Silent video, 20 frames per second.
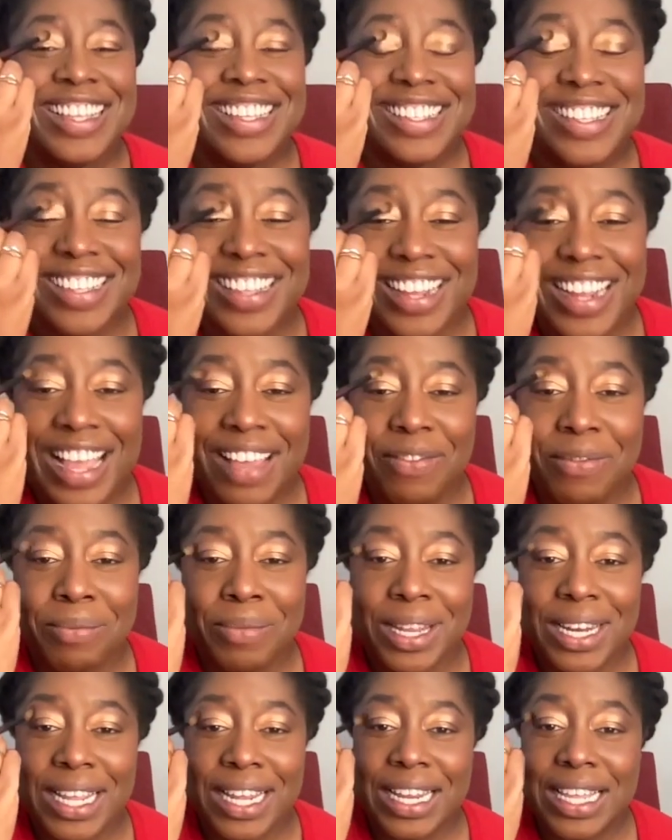So there haven't
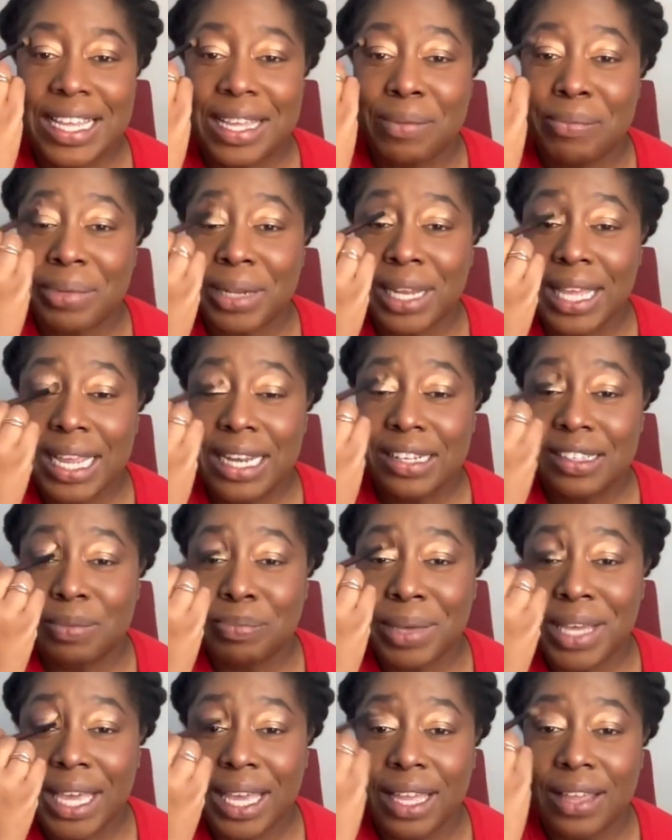been any complaints,
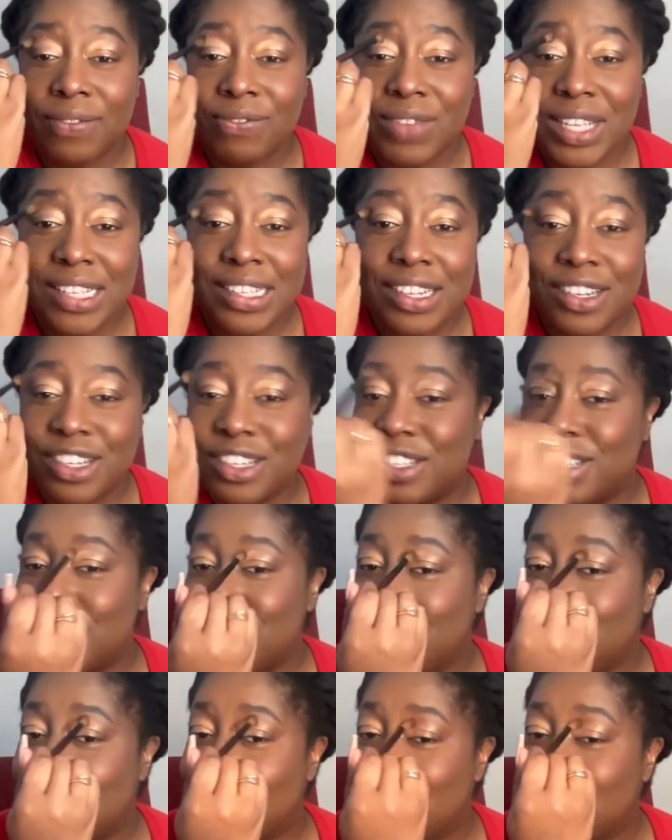but visitors
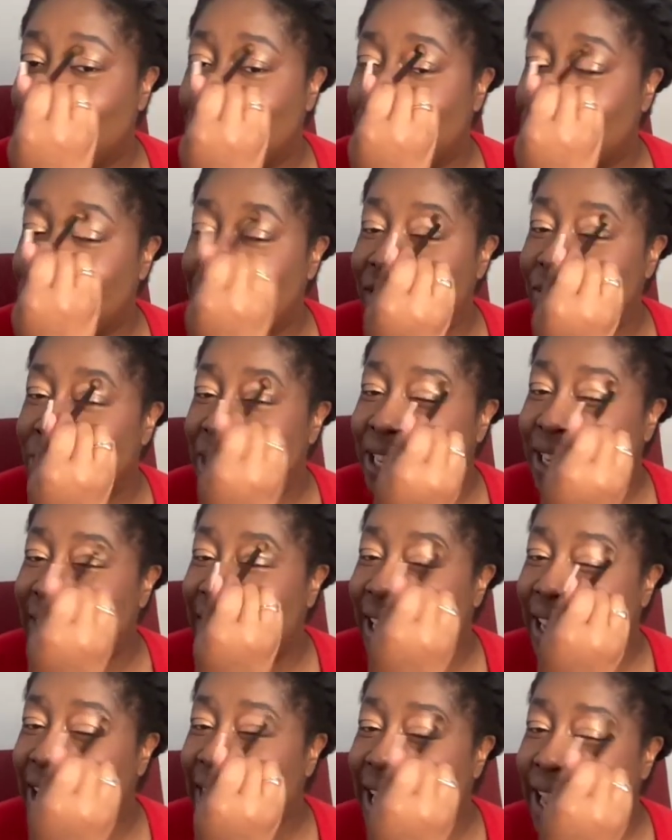to the zoo have been
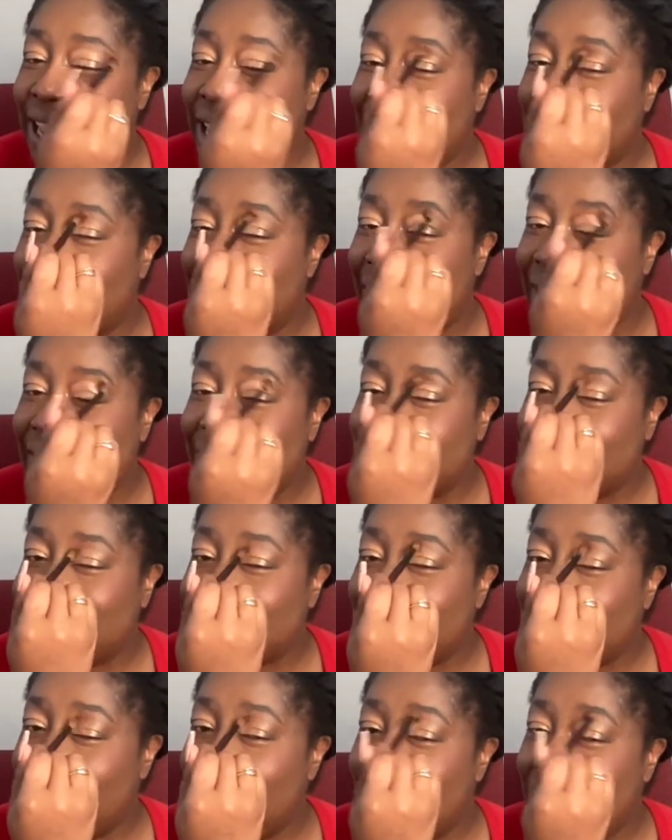like, hey guys,
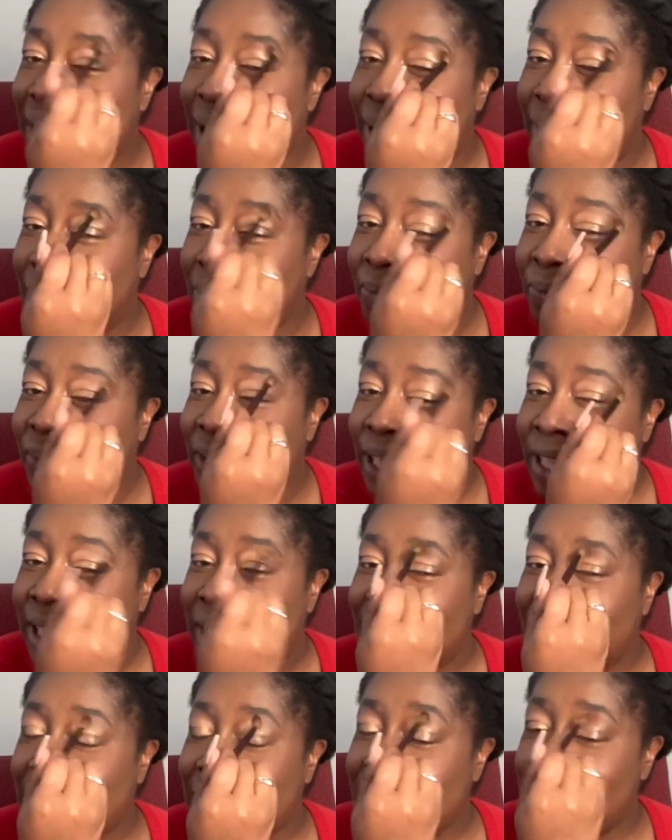um,
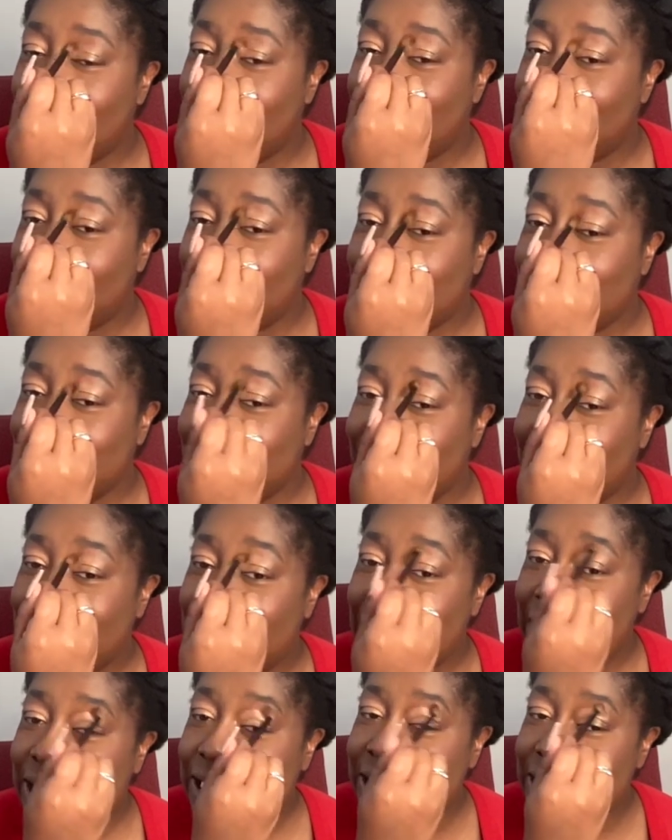like the parrots are
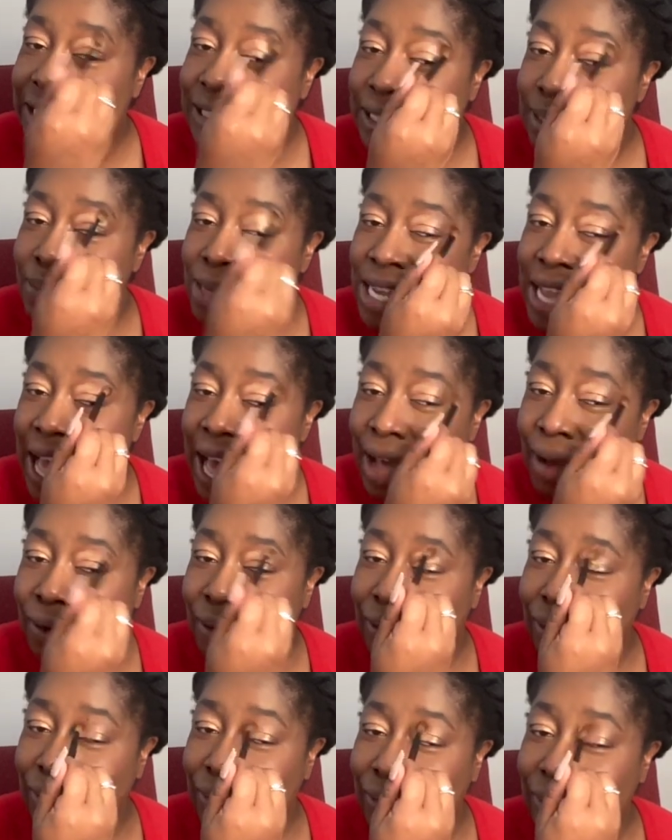kind of cussing me
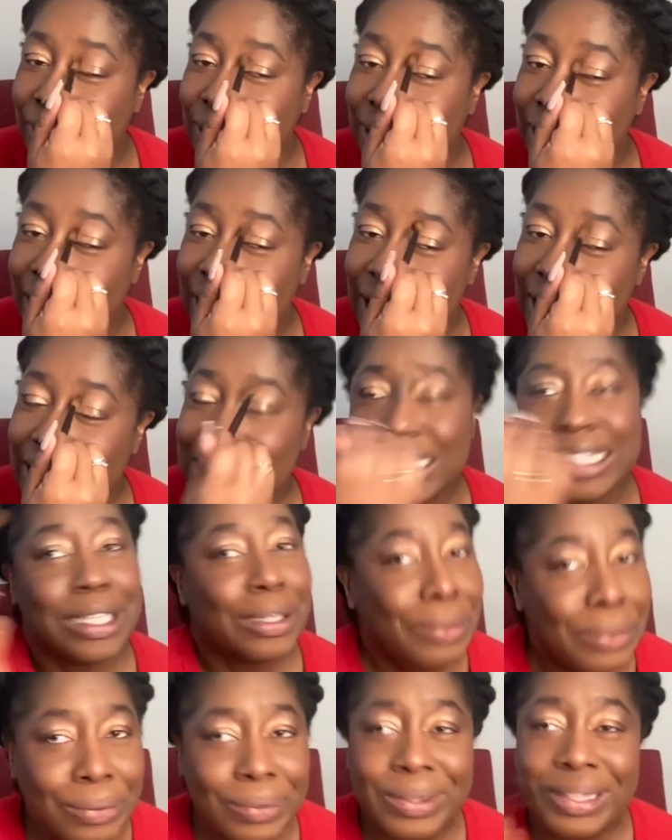out. Like, it's
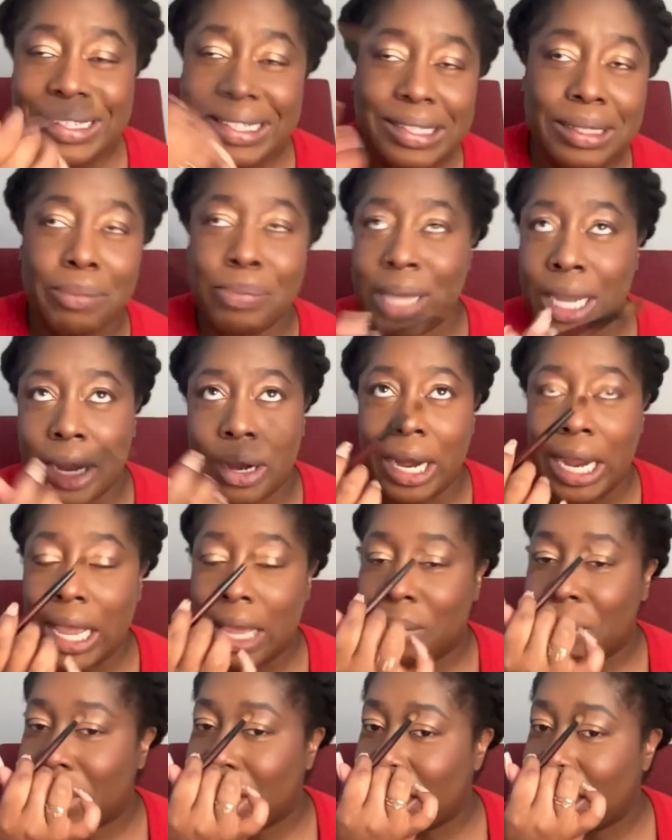cool because it's a
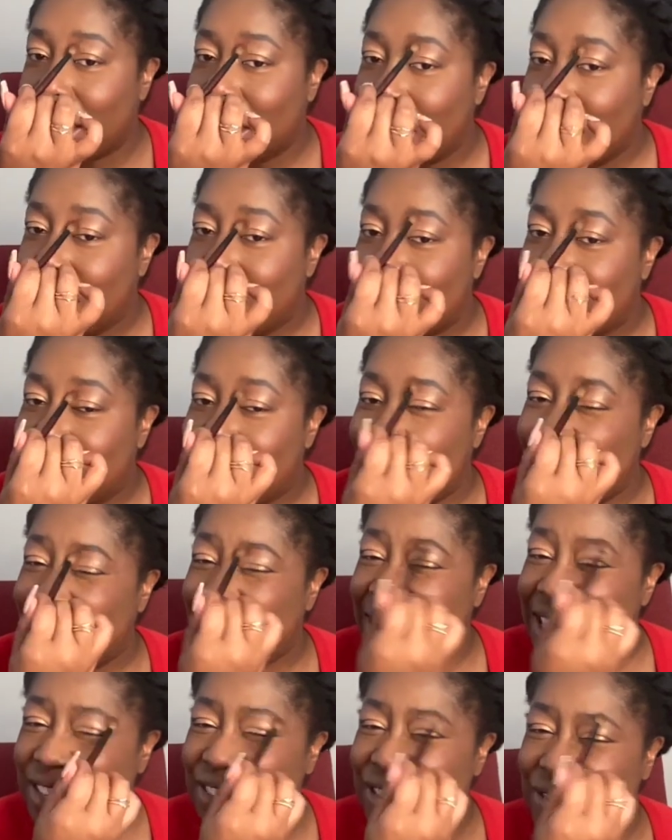parrot, but could you
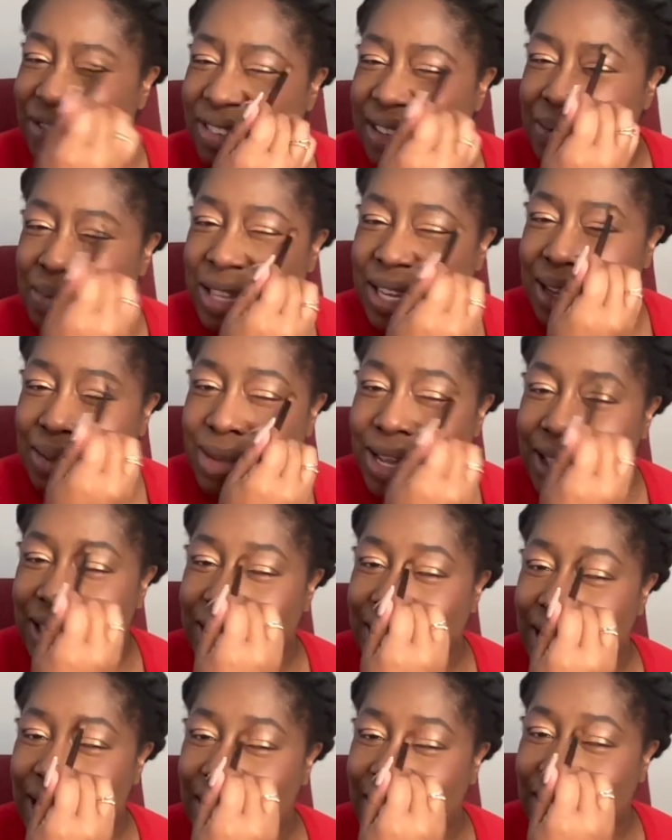like do something about
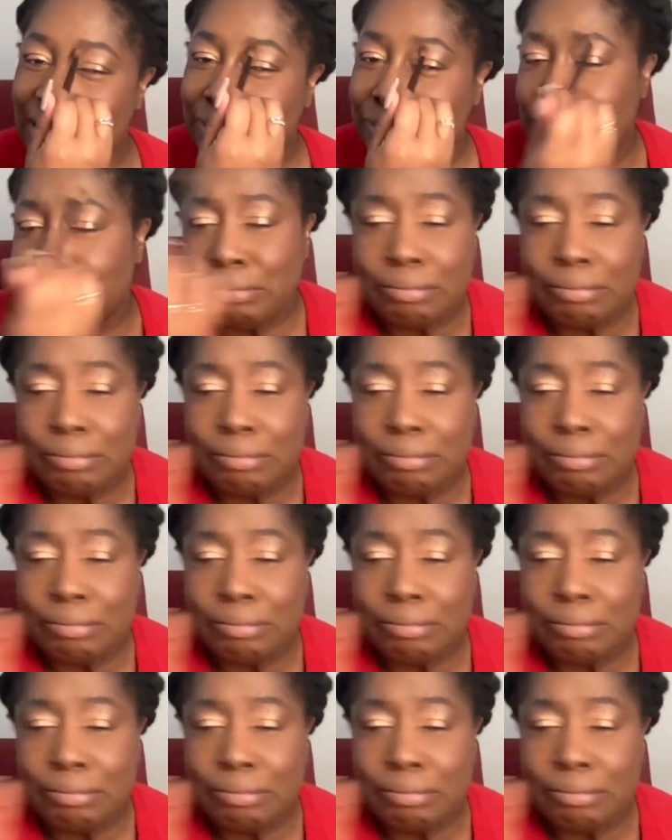that?